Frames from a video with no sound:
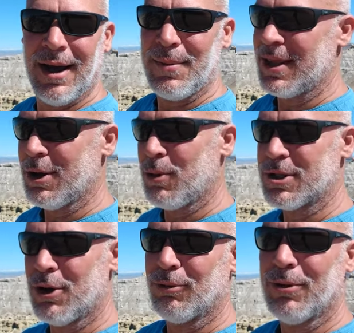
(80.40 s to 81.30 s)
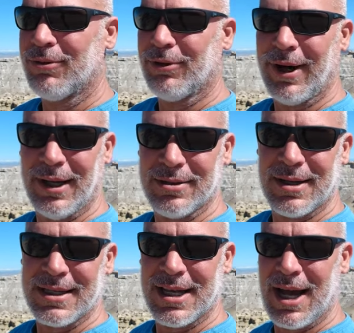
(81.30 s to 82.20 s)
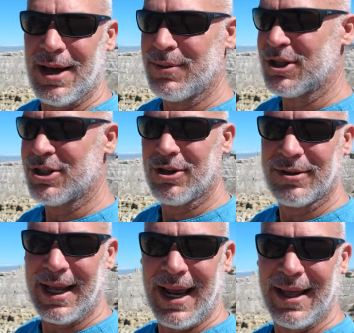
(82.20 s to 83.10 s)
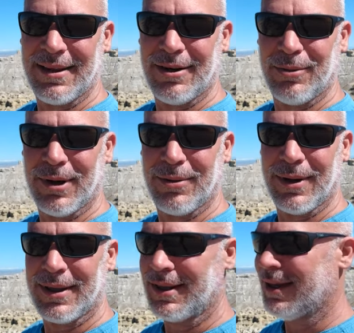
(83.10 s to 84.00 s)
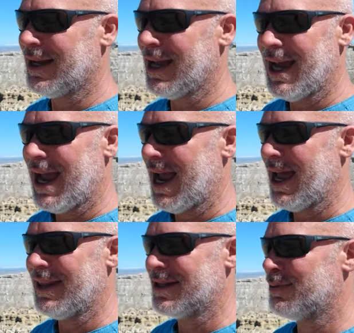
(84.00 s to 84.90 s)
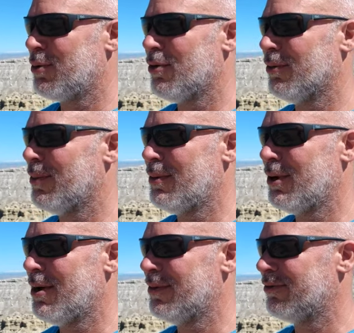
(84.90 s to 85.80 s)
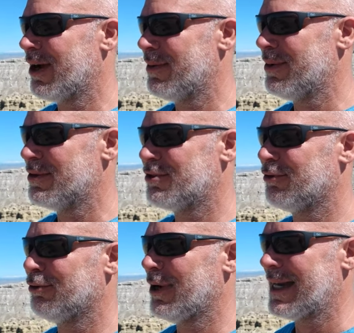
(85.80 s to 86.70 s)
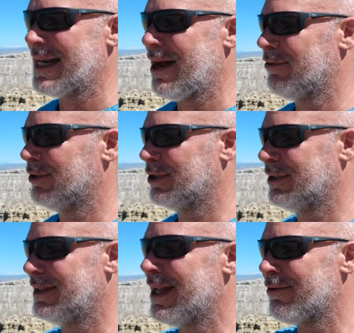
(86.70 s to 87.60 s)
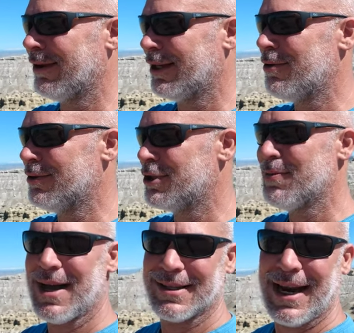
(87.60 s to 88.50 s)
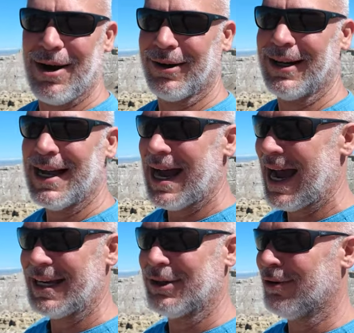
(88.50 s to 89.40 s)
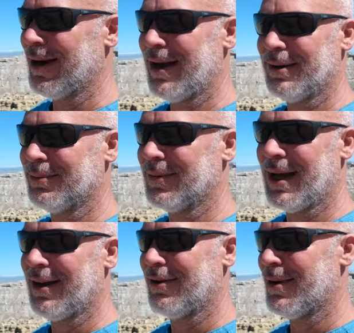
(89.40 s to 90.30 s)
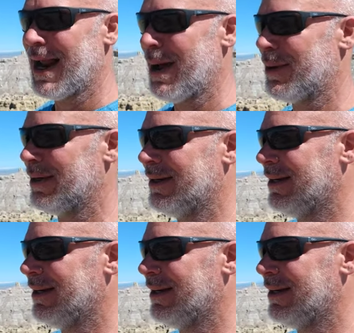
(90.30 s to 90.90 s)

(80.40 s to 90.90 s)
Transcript: I mean, there was no room for rails. That's how much dirt they had there to work with. And this poor mobile home in front of me was freaking out, literally going 2 miles an hour. I had to go around him. I don't know what happened.